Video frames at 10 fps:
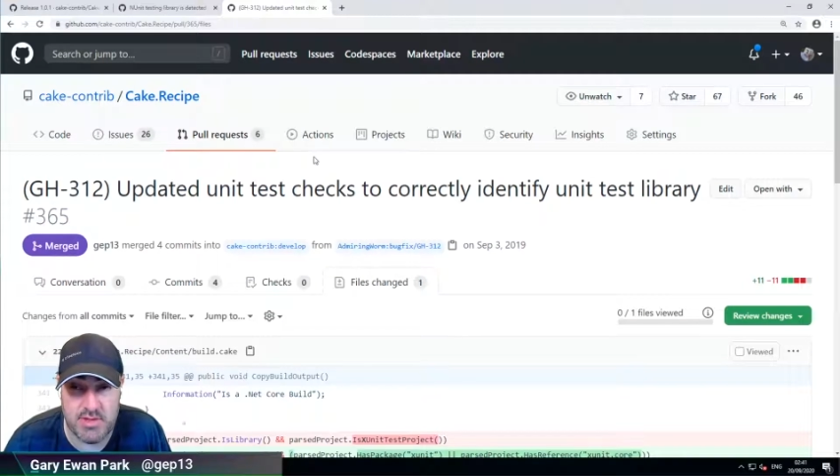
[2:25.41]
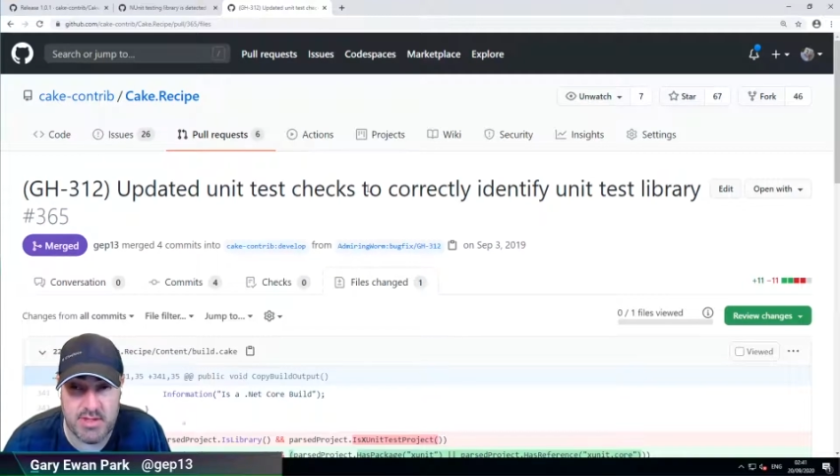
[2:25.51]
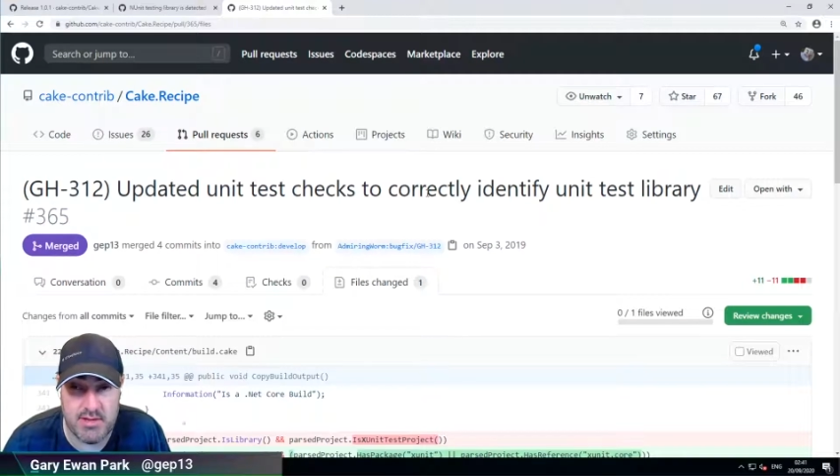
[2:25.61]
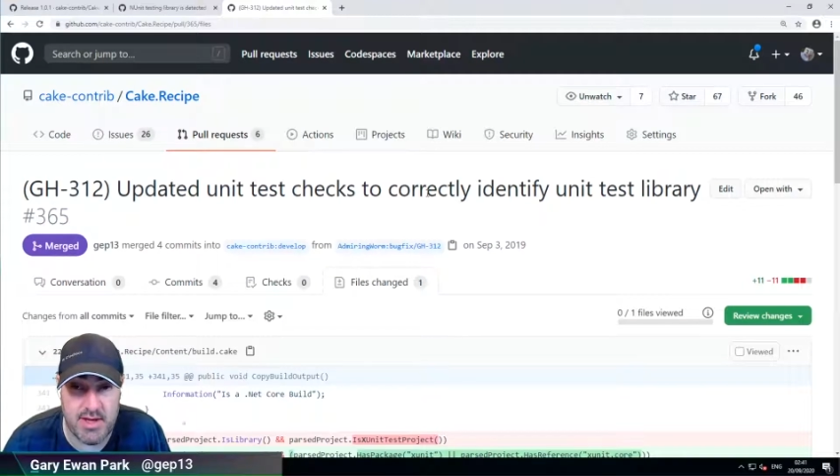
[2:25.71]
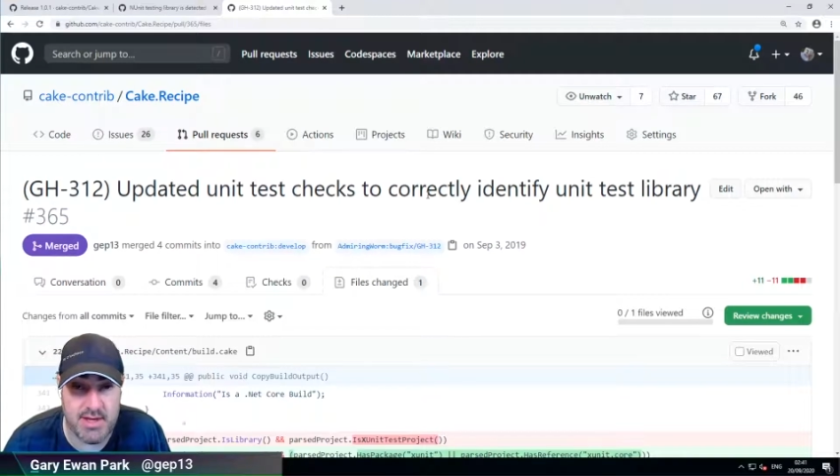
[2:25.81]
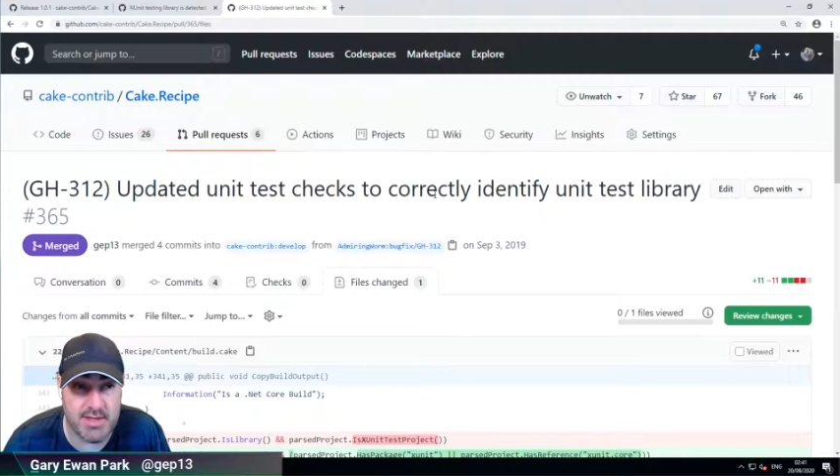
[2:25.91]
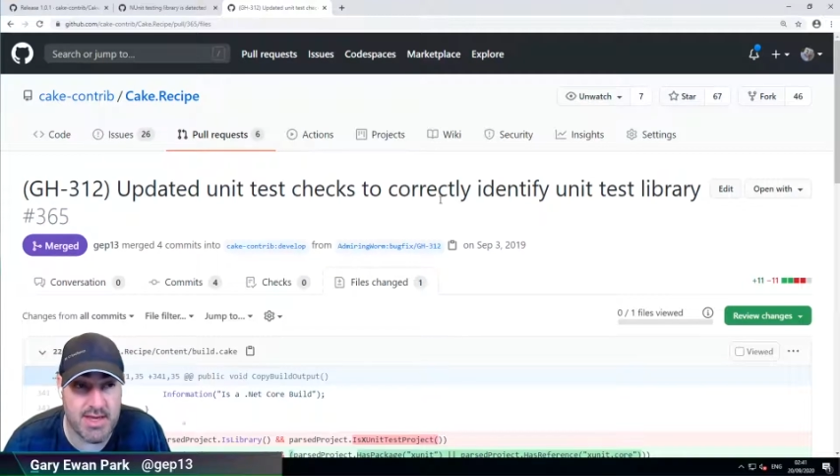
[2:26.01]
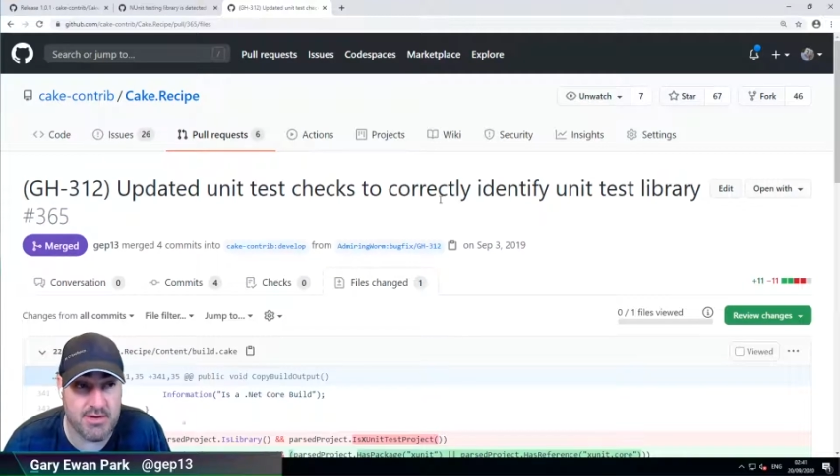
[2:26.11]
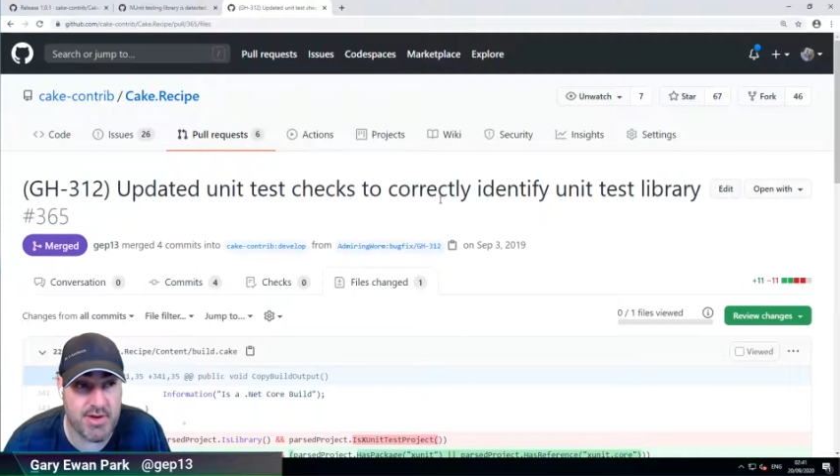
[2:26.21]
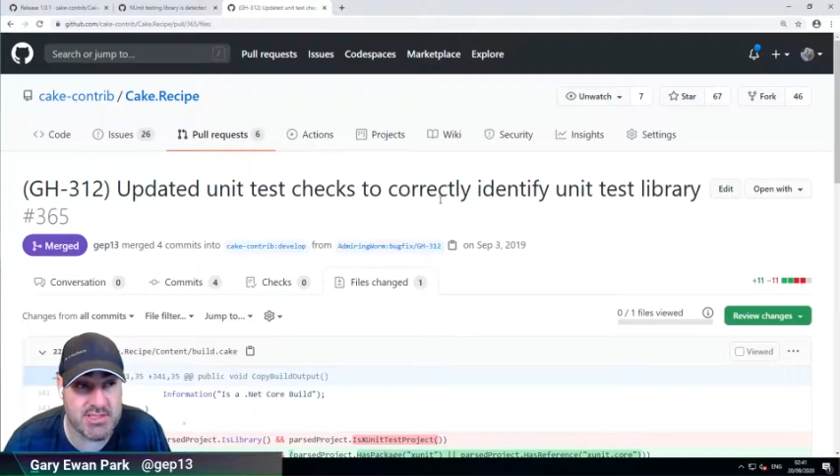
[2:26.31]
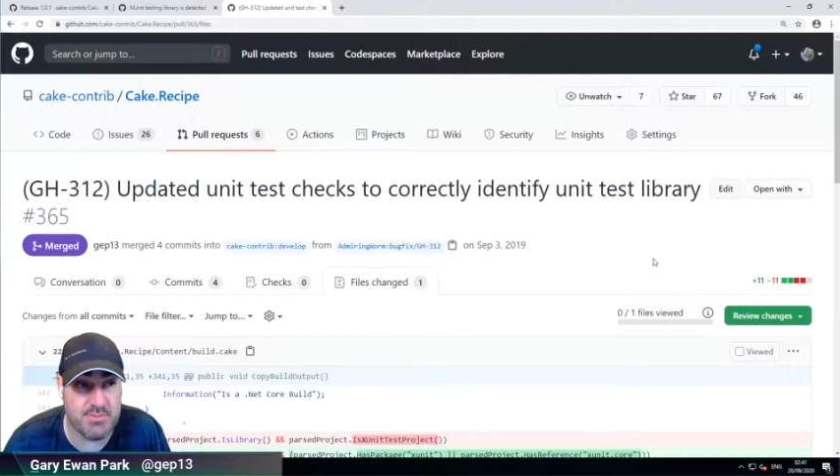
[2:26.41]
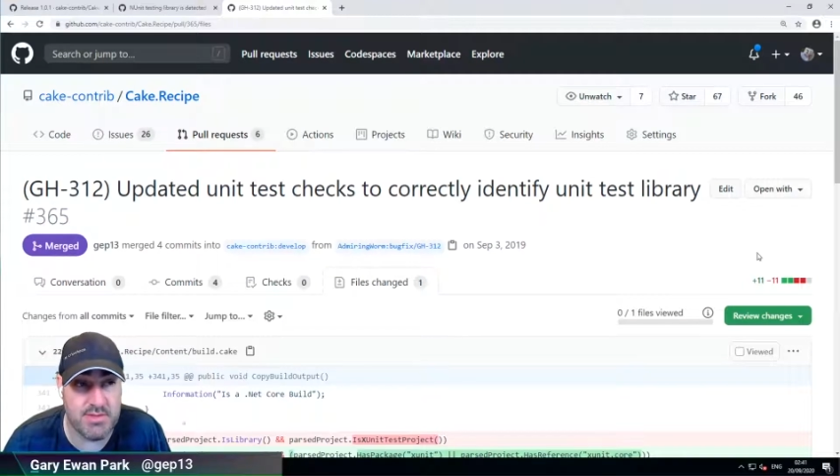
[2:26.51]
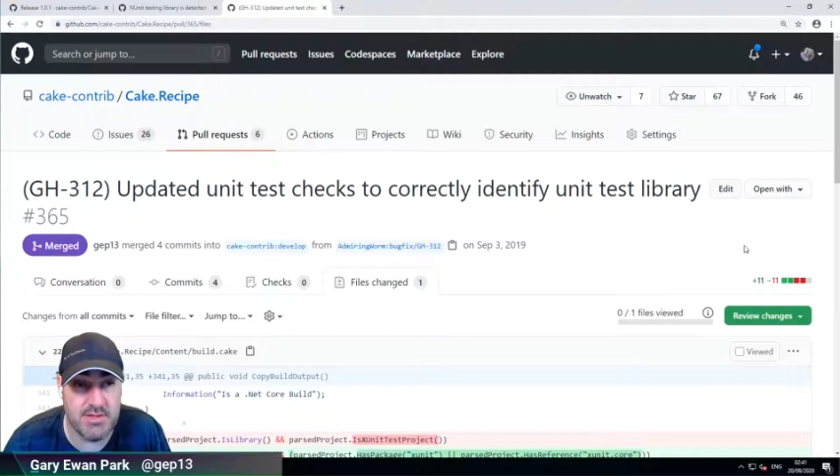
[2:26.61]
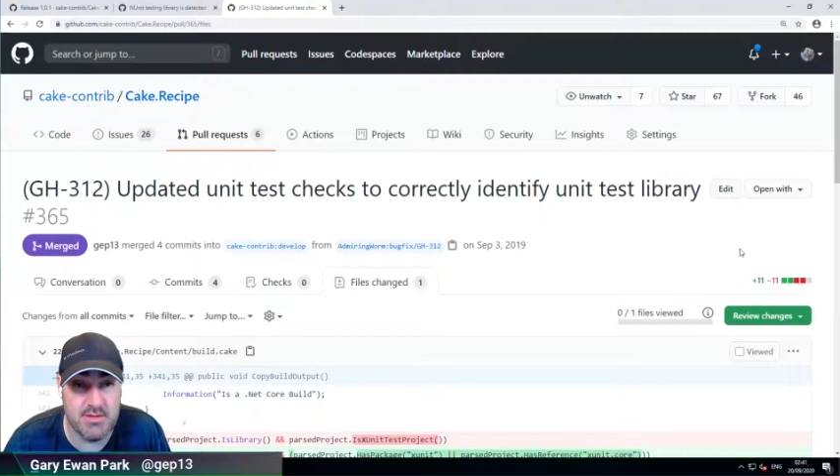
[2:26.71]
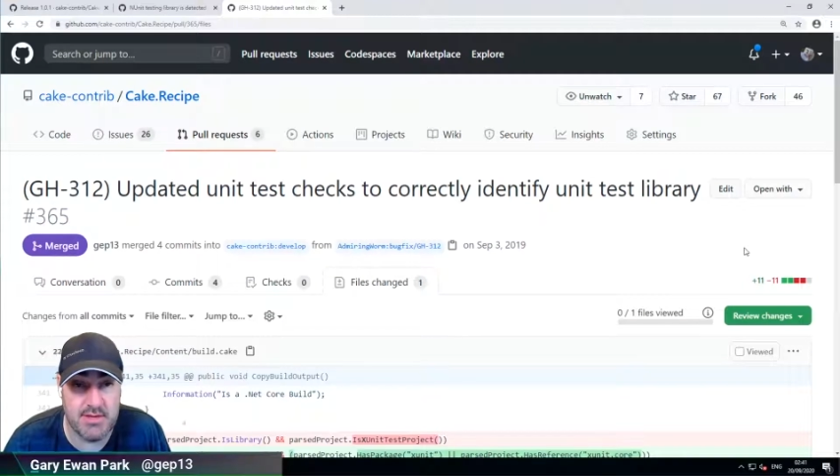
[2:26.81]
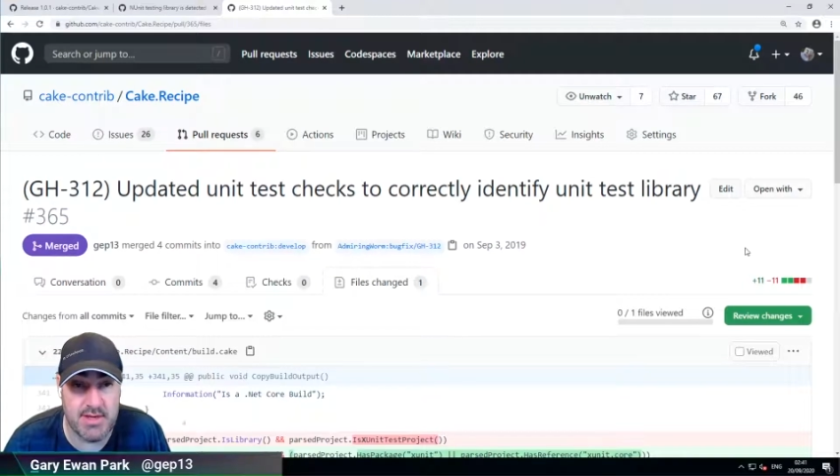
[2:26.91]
the Cake.Recipe